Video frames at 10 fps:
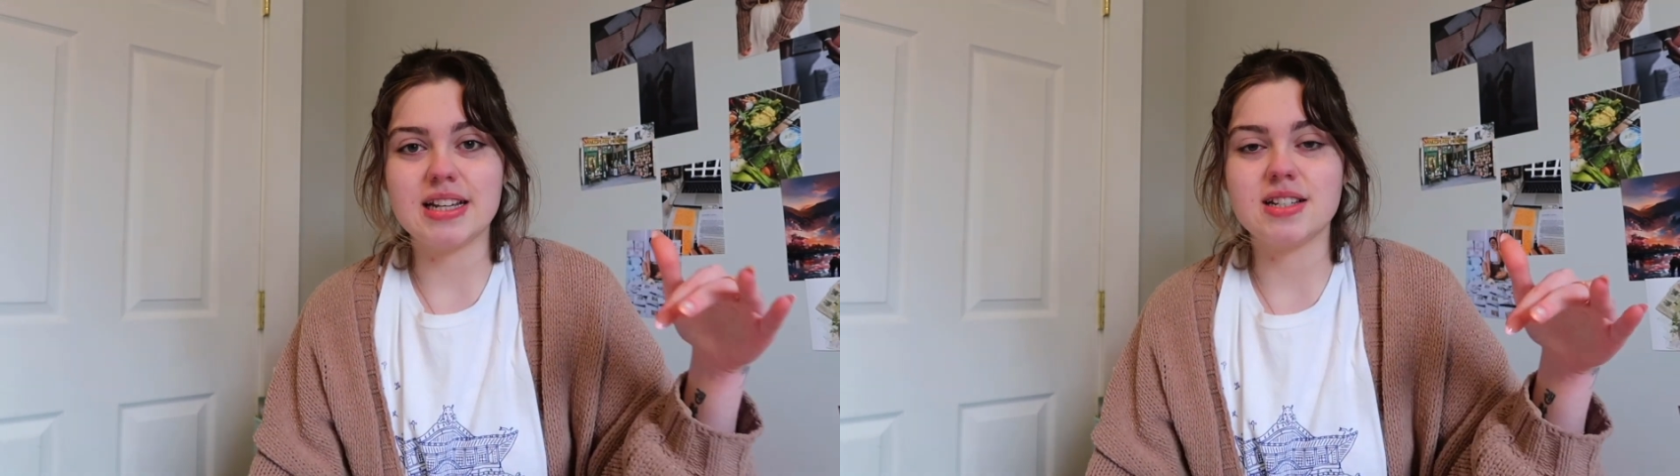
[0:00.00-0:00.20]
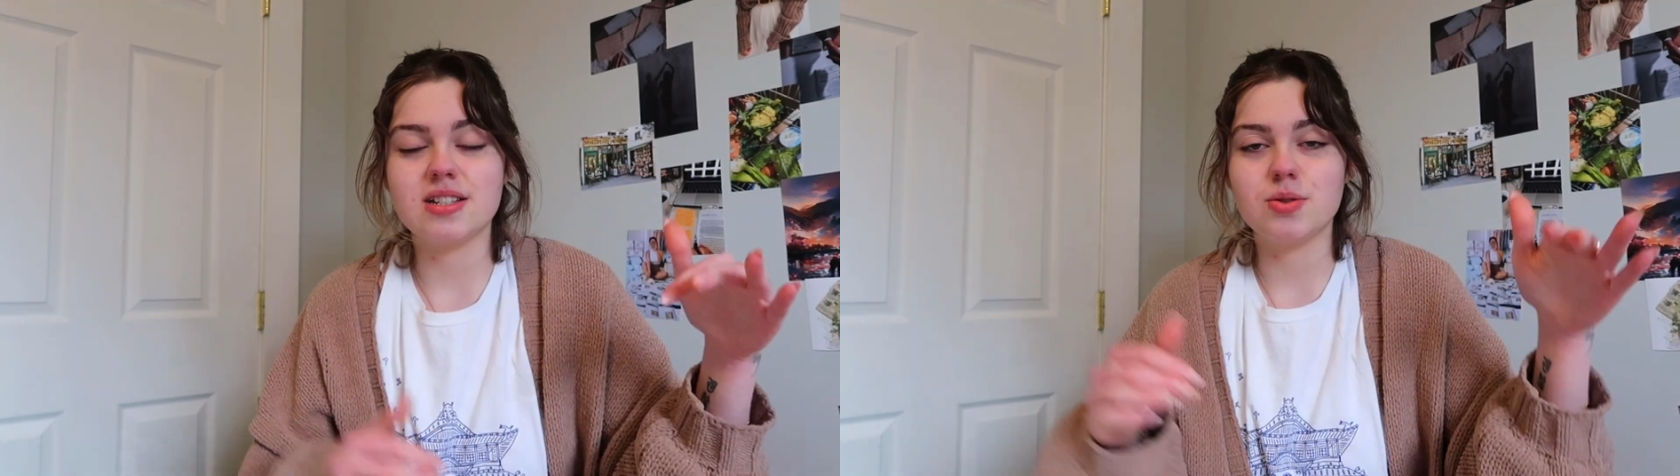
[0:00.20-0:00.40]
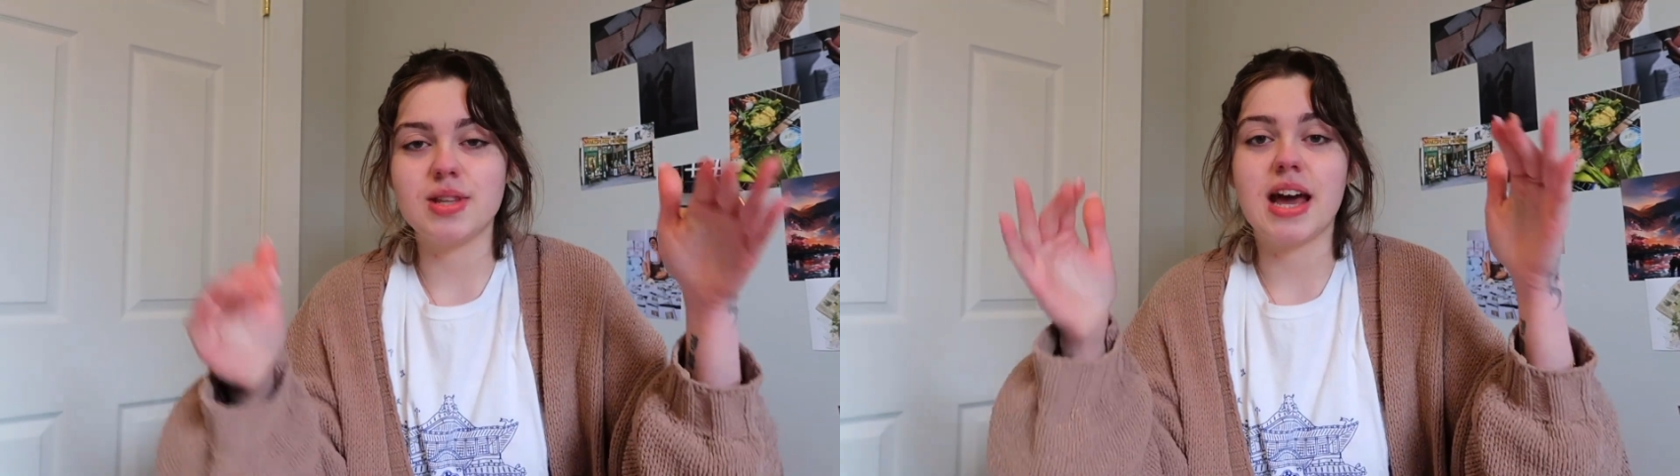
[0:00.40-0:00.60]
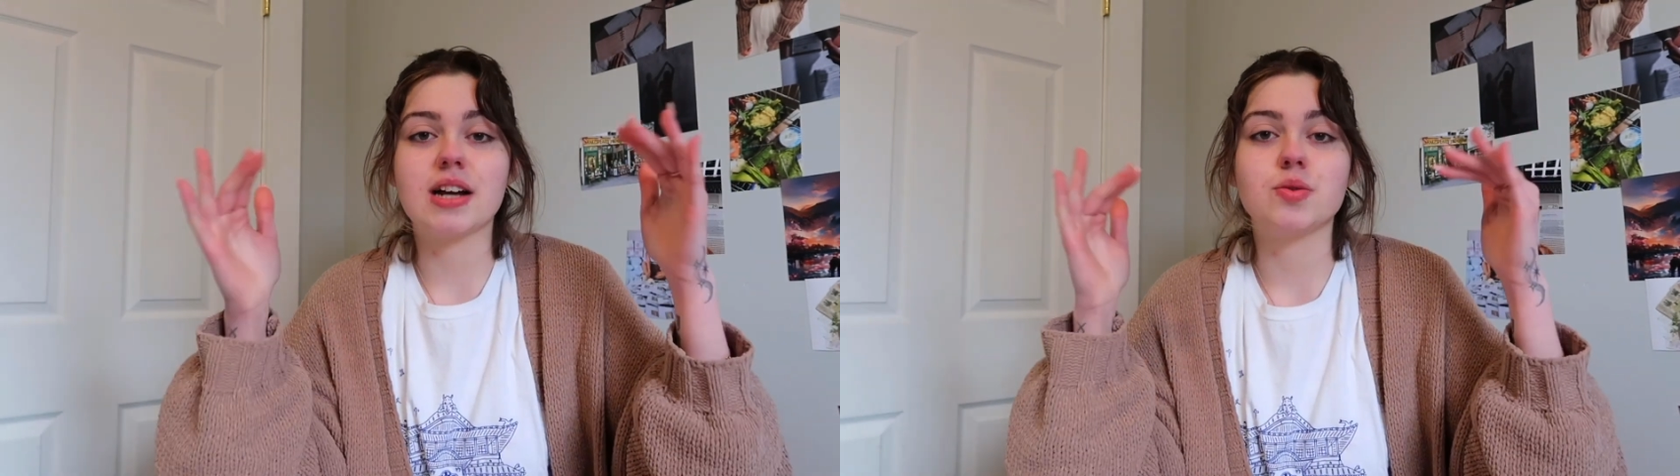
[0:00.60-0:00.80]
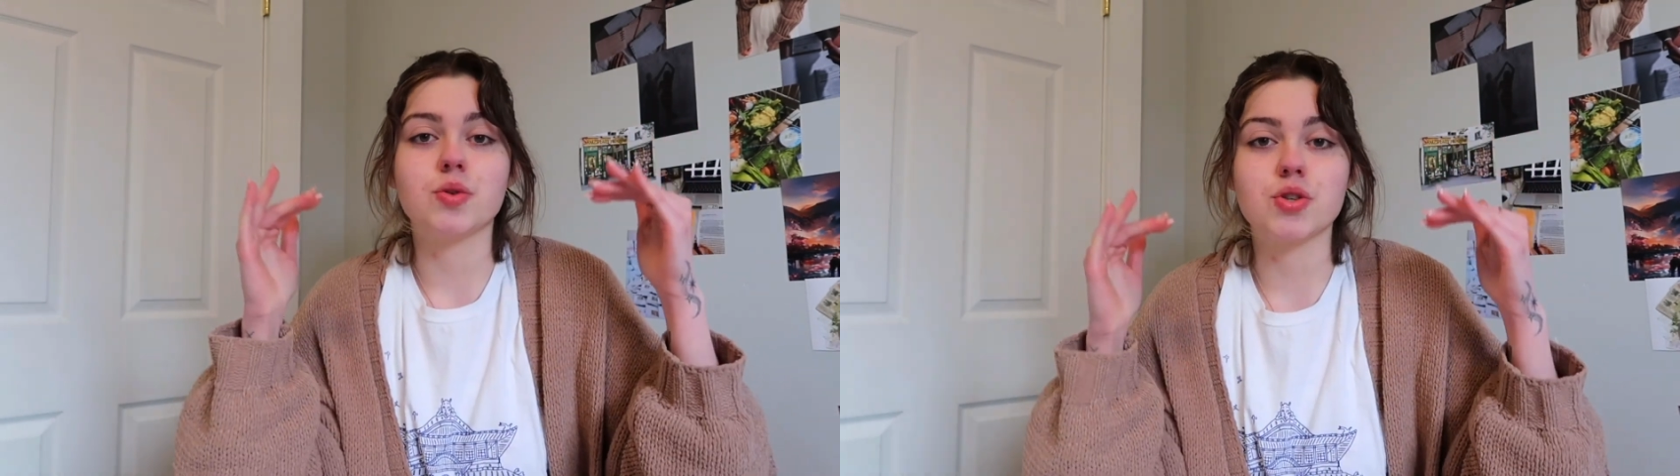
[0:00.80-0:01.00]
into the
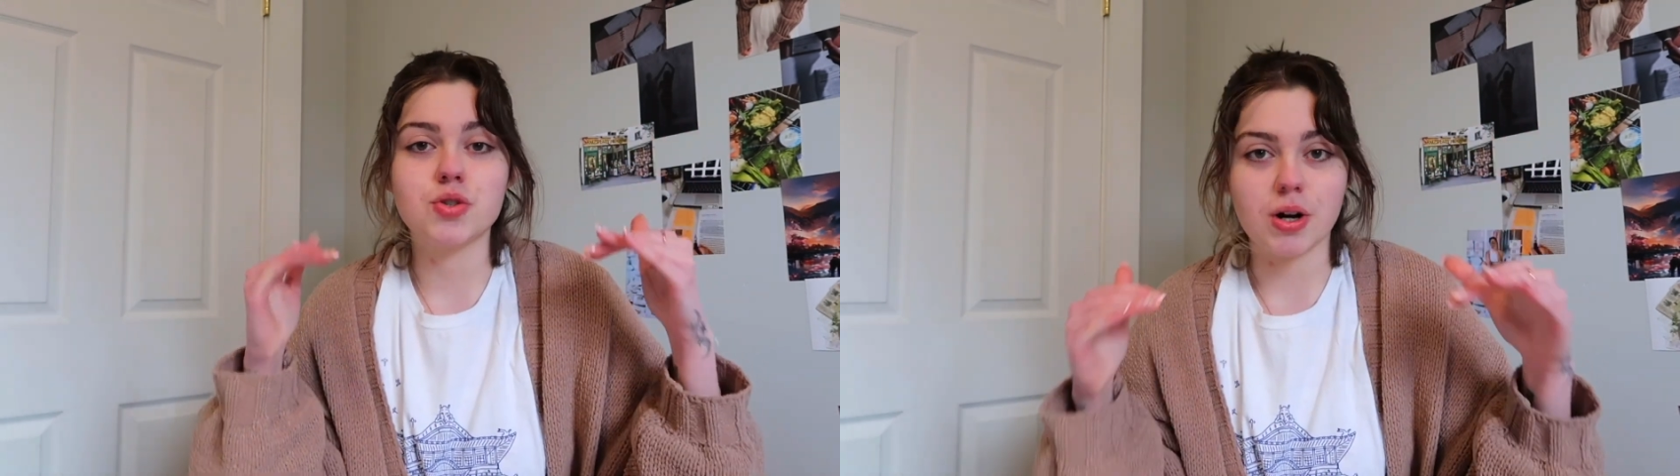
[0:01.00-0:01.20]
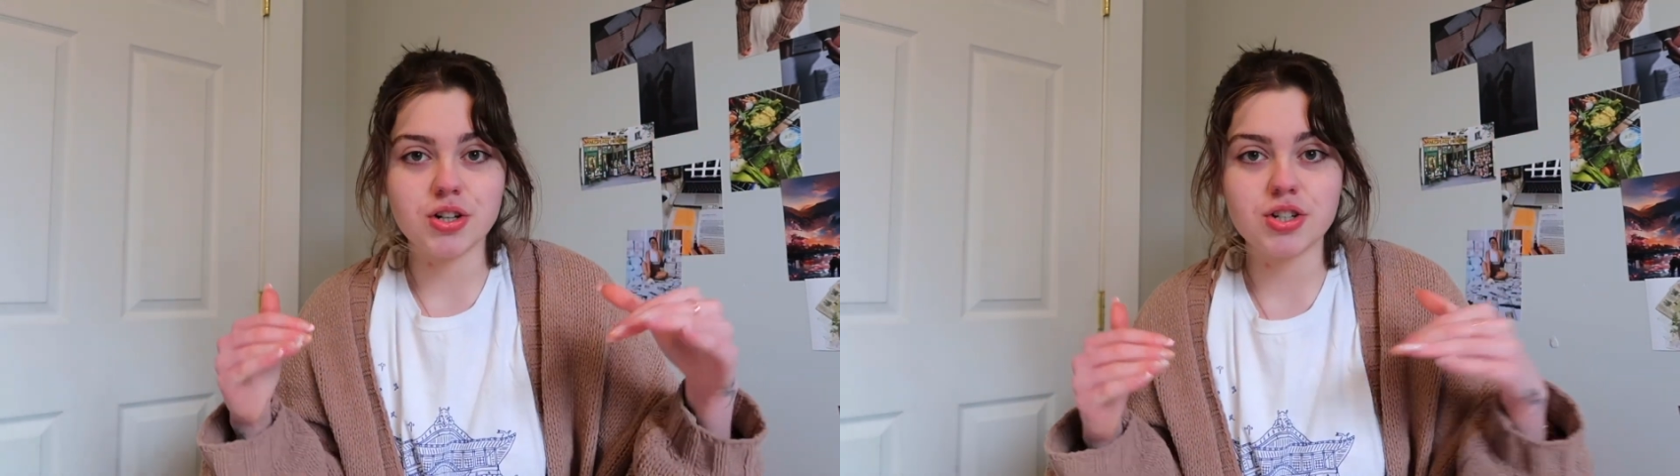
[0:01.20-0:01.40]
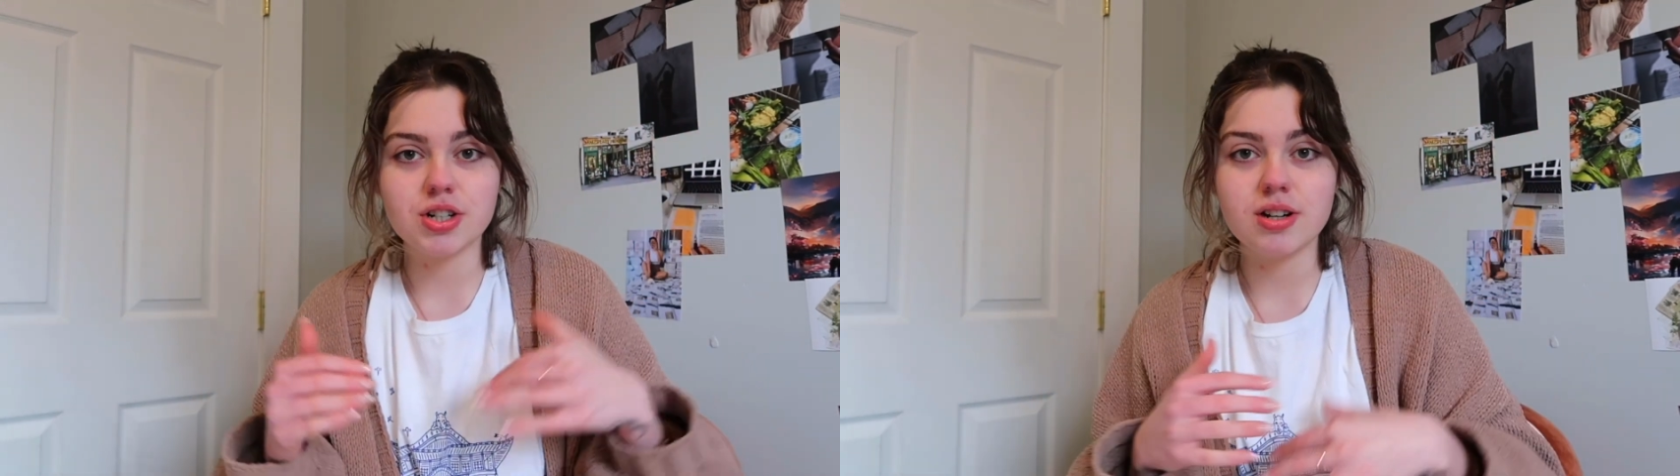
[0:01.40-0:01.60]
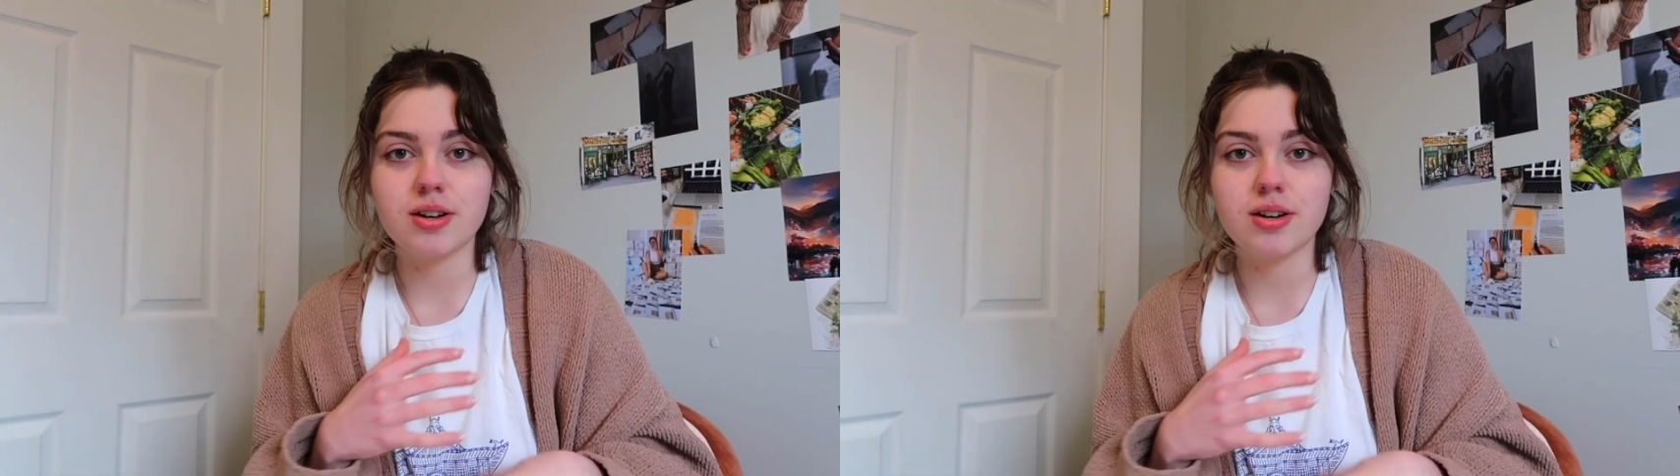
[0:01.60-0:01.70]
actual structure